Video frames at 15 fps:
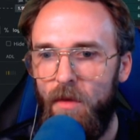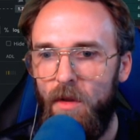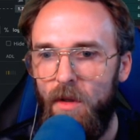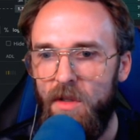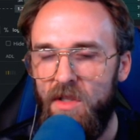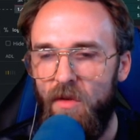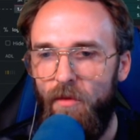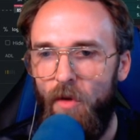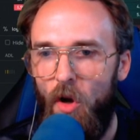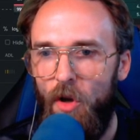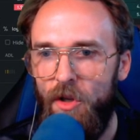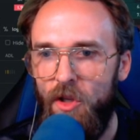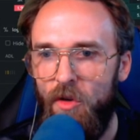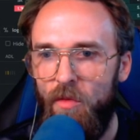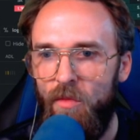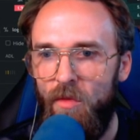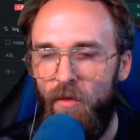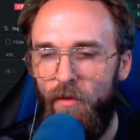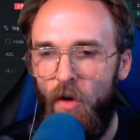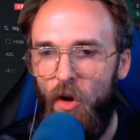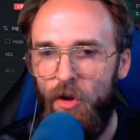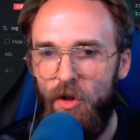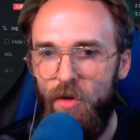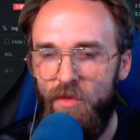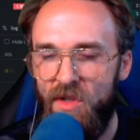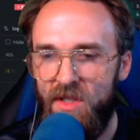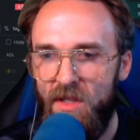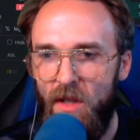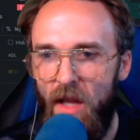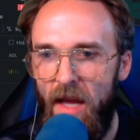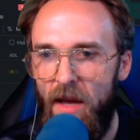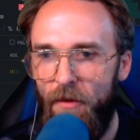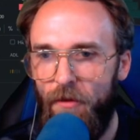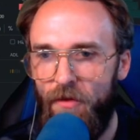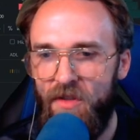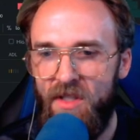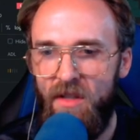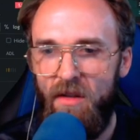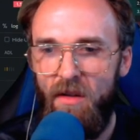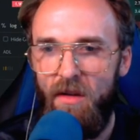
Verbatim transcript: Cuz the volume the volume just left.